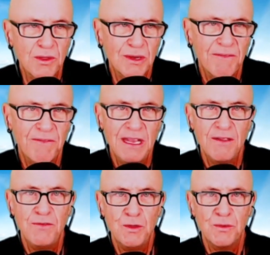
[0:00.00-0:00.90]
and if any of
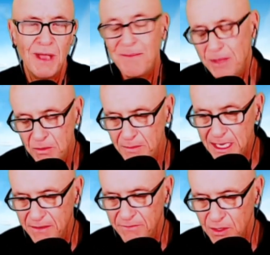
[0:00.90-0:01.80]
you, I know many
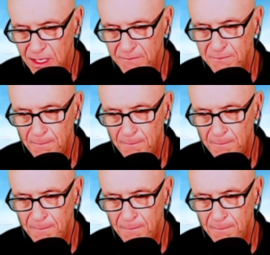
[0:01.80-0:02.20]
of you have